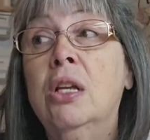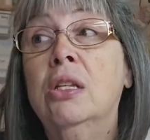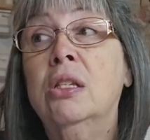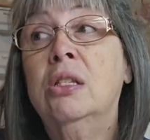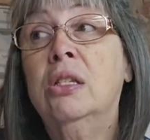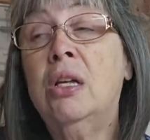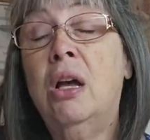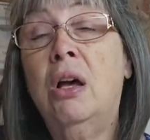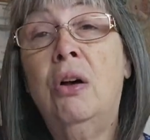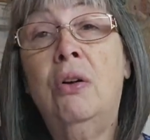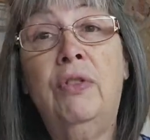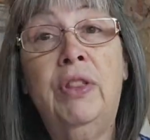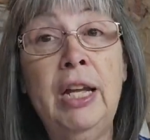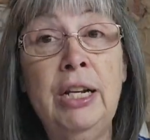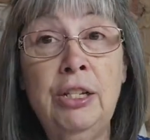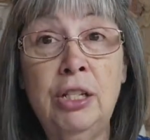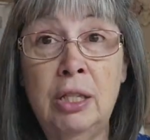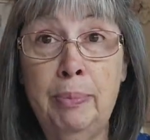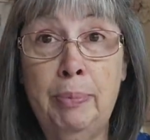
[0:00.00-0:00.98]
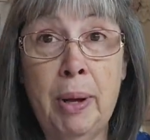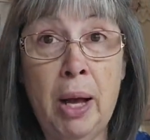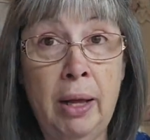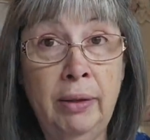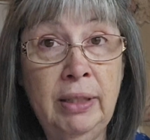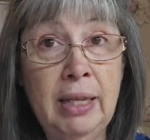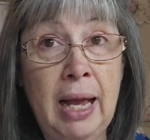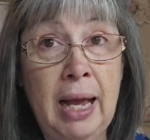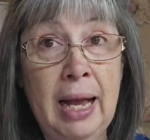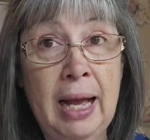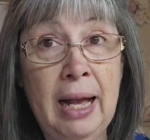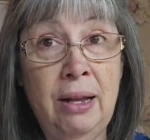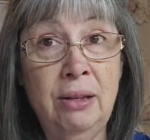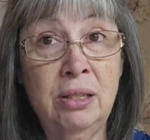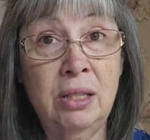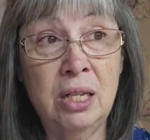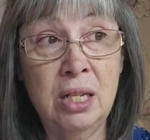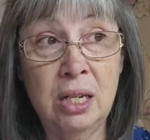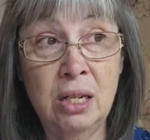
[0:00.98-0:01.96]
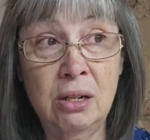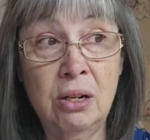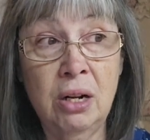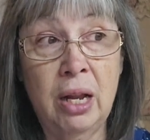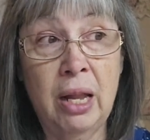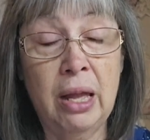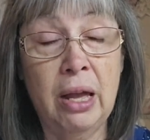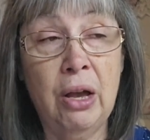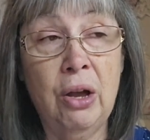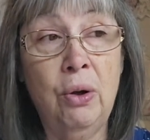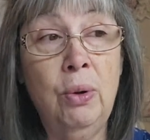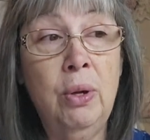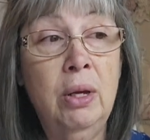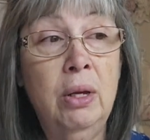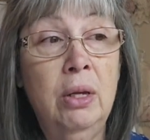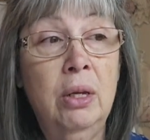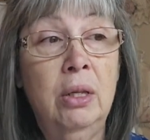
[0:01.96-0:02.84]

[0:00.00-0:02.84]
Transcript: So they just bought that house a year ago.